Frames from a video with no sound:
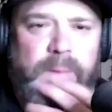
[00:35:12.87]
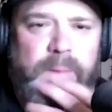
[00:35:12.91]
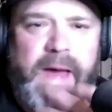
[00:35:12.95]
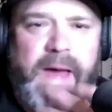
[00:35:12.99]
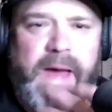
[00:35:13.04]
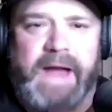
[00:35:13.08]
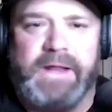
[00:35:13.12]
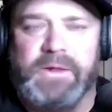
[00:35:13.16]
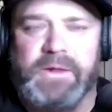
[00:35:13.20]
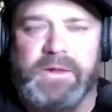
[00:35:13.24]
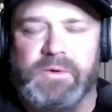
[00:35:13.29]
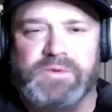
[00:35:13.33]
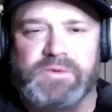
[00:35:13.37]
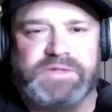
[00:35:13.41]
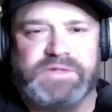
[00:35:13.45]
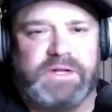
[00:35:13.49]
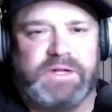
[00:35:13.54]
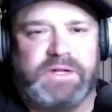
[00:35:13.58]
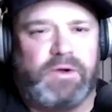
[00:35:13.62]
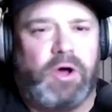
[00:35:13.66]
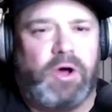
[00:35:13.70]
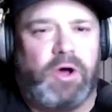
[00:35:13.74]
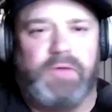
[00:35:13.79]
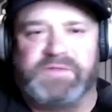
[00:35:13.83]
Matt Hughes, and
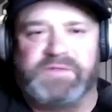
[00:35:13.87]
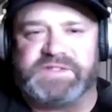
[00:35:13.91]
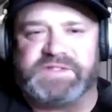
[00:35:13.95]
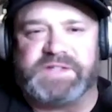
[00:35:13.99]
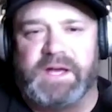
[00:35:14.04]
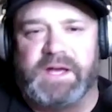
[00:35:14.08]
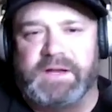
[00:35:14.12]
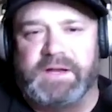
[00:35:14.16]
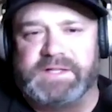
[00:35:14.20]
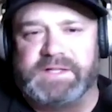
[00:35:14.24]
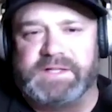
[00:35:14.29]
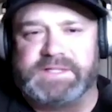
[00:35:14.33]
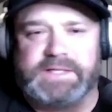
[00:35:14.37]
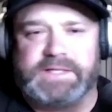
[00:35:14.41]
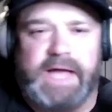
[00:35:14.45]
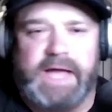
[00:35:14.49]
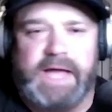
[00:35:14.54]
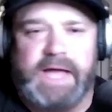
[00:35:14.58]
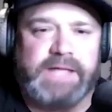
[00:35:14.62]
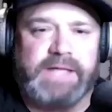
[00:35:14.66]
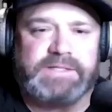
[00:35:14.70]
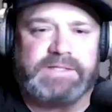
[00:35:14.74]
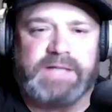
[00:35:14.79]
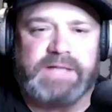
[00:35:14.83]
then all of a sudden he's a
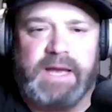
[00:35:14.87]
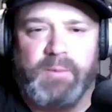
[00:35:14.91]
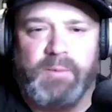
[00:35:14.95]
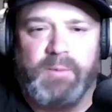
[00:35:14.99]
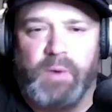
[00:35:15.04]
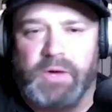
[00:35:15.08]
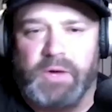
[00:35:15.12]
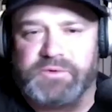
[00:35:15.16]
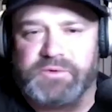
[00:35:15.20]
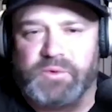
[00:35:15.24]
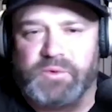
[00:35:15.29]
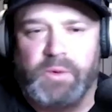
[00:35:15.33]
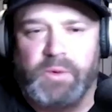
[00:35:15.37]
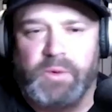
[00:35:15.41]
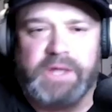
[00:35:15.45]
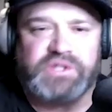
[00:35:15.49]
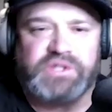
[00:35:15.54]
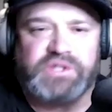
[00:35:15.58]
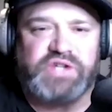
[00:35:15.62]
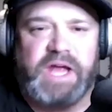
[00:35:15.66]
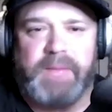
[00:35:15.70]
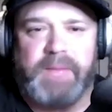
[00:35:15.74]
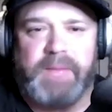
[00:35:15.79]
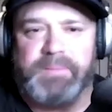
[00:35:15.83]
9-time welterweight
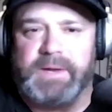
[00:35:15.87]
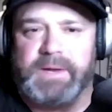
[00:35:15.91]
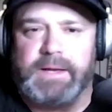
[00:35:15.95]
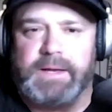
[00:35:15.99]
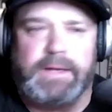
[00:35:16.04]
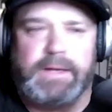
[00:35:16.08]
champion.